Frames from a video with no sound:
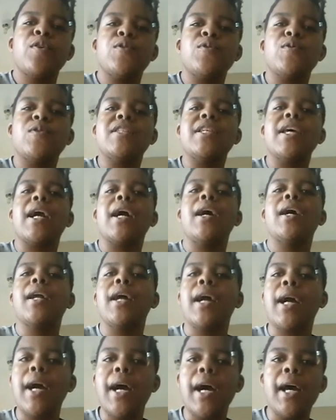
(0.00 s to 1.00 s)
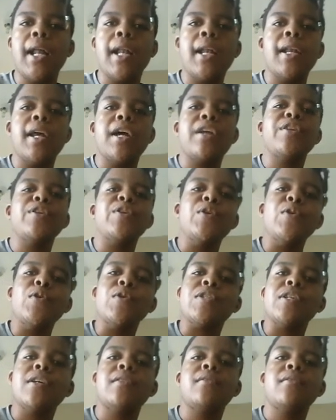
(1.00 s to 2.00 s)
to take out a gun and
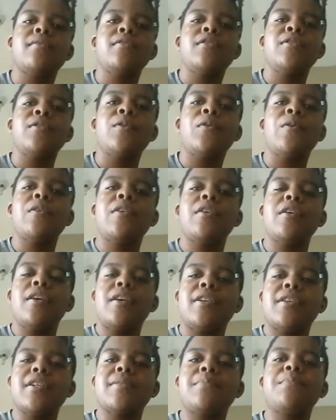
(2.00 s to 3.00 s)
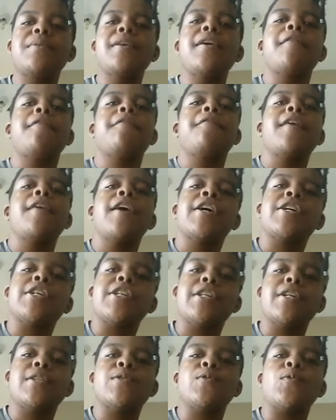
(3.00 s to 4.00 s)
use it you know just be
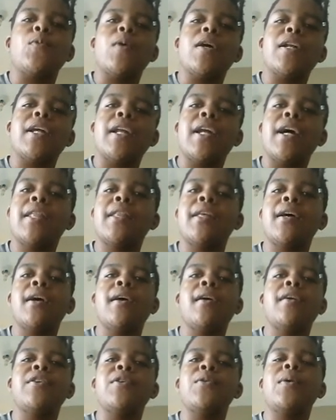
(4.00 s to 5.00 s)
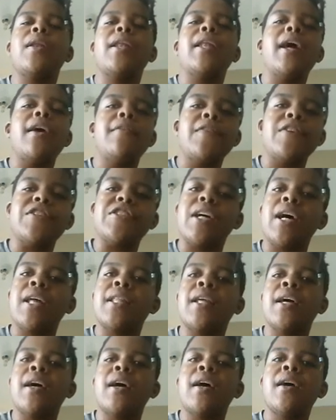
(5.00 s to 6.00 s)
affectionate to one another you know love each
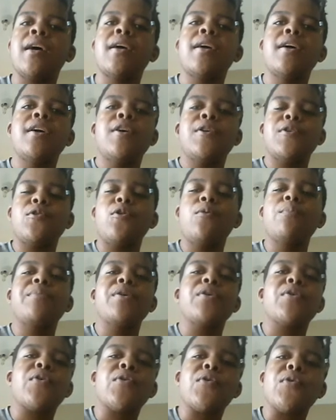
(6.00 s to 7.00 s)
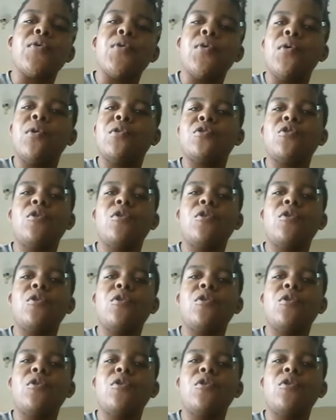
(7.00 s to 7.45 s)
other don't be cruel.